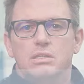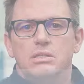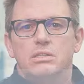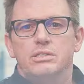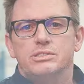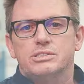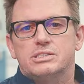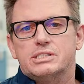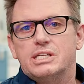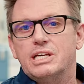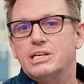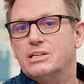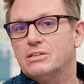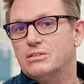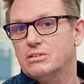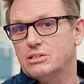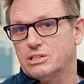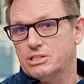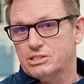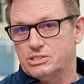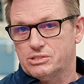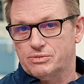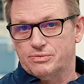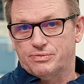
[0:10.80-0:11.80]
let's take a
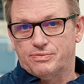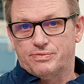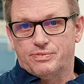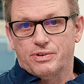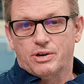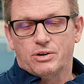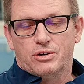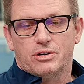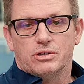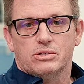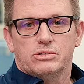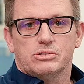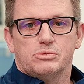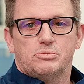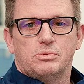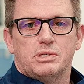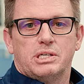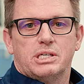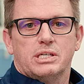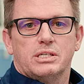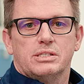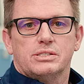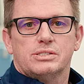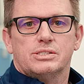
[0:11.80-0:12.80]
look at some photos
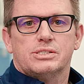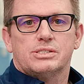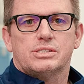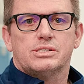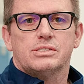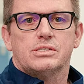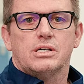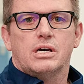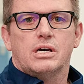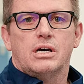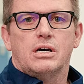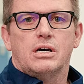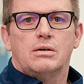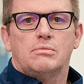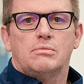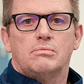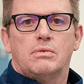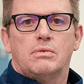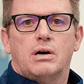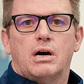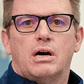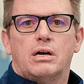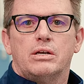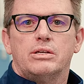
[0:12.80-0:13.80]
because,
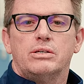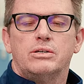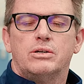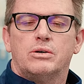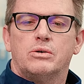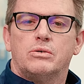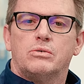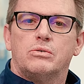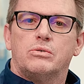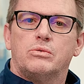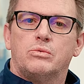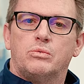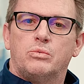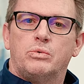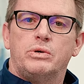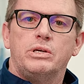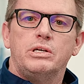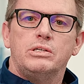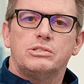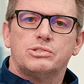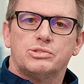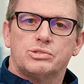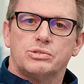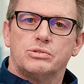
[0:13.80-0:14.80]

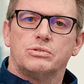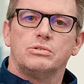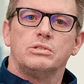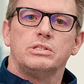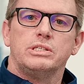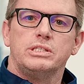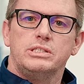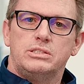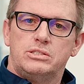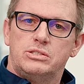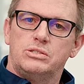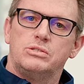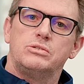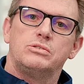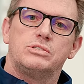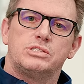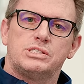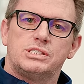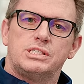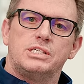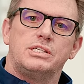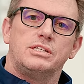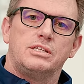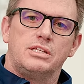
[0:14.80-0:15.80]
we truly do
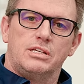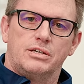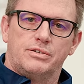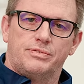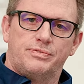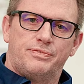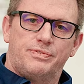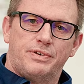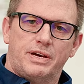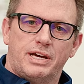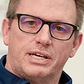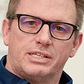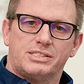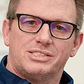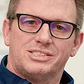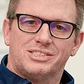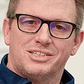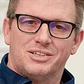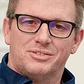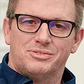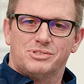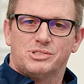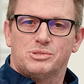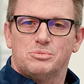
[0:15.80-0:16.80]
see the effects
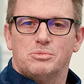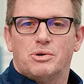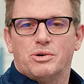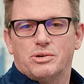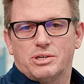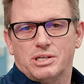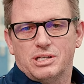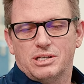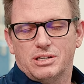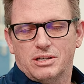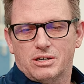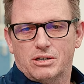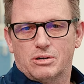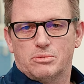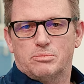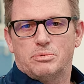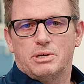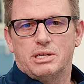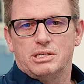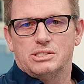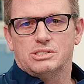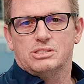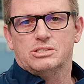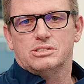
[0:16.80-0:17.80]
of smoking in our
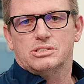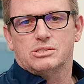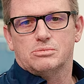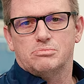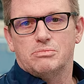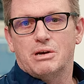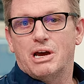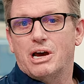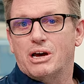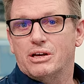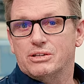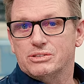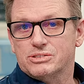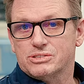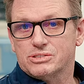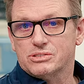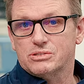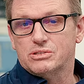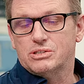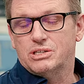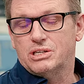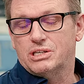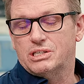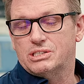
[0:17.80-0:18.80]
patients' mouths.
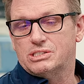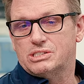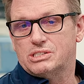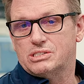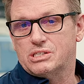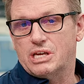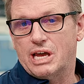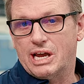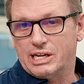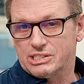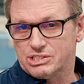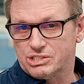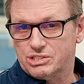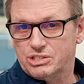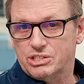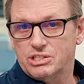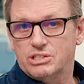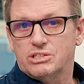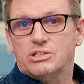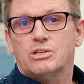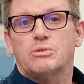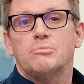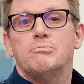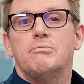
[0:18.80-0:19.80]
And it's actually
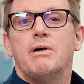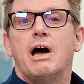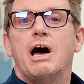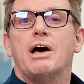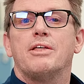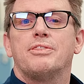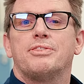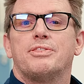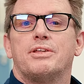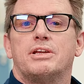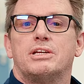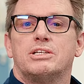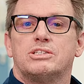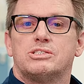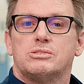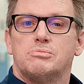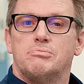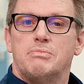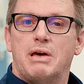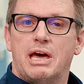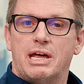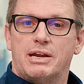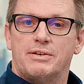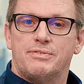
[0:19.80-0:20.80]
in their mouth that it's
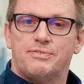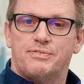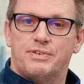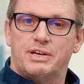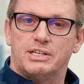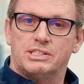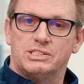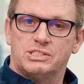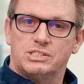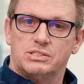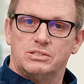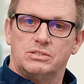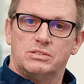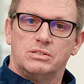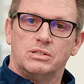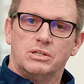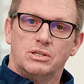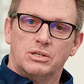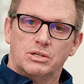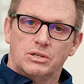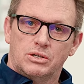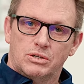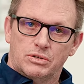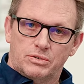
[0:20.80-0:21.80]
manifested
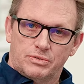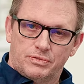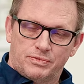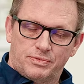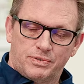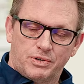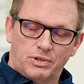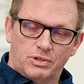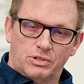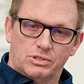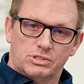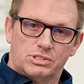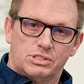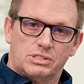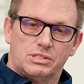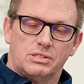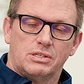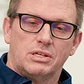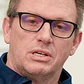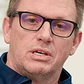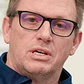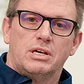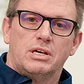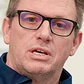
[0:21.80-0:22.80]
first.
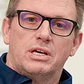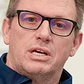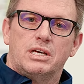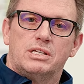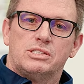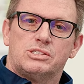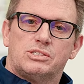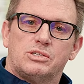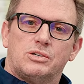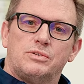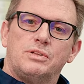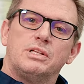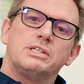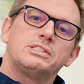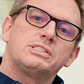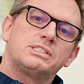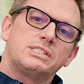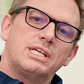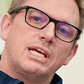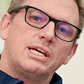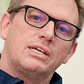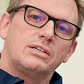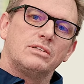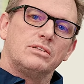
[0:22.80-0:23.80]
And so let's
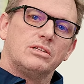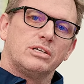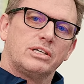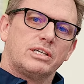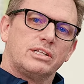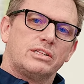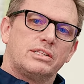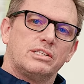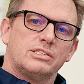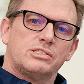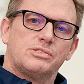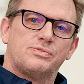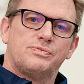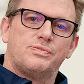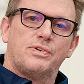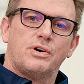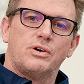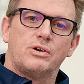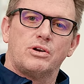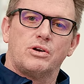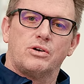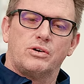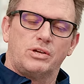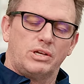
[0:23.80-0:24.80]
take a look at this
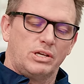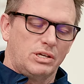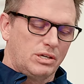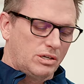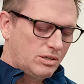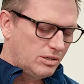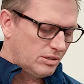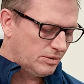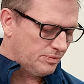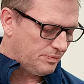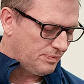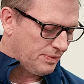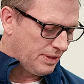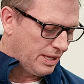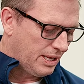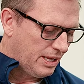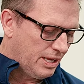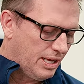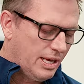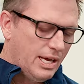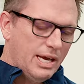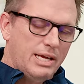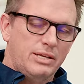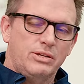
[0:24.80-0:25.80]
photo here,
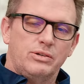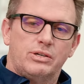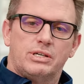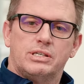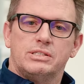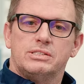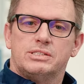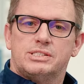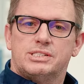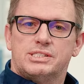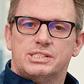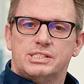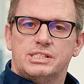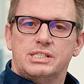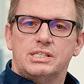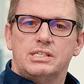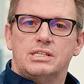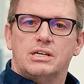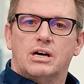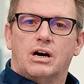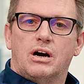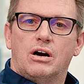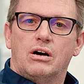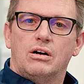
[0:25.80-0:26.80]
and you can
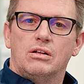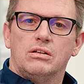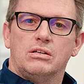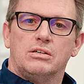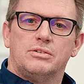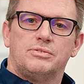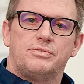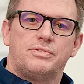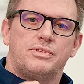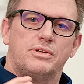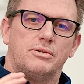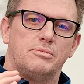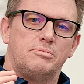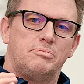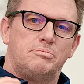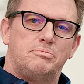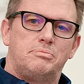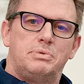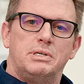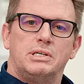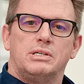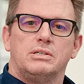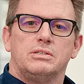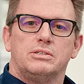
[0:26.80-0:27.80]
see all of the
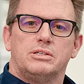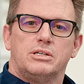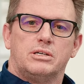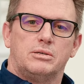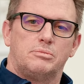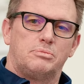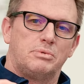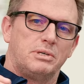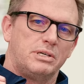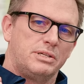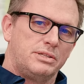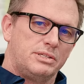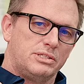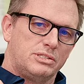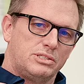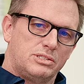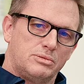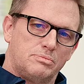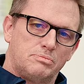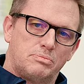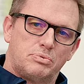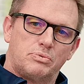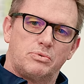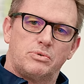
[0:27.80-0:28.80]
buildup and the
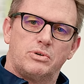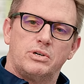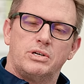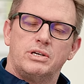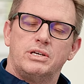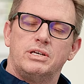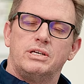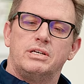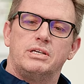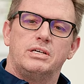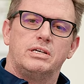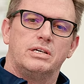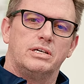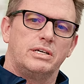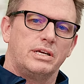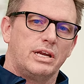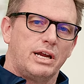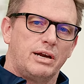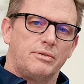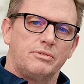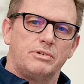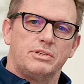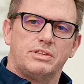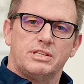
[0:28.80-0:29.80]
debris and
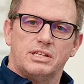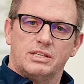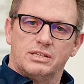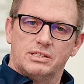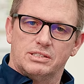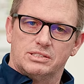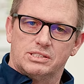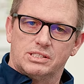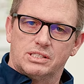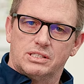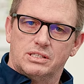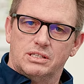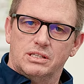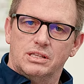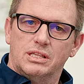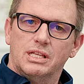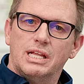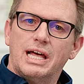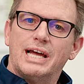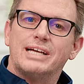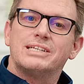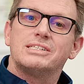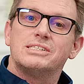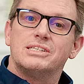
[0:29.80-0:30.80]
everything that's
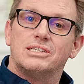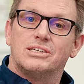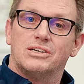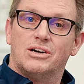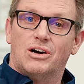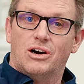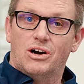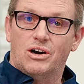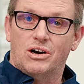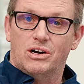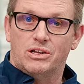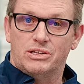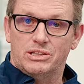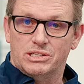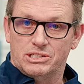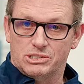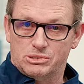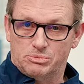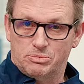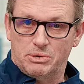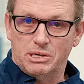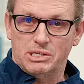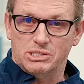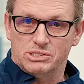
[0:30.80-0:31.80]
collecting on
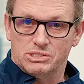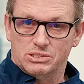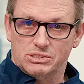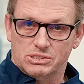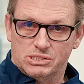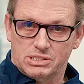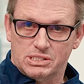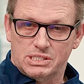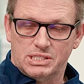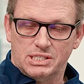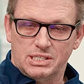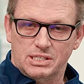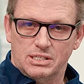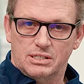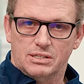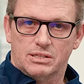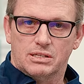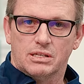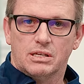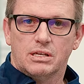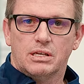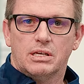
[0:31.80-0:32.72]
this patient's teeth.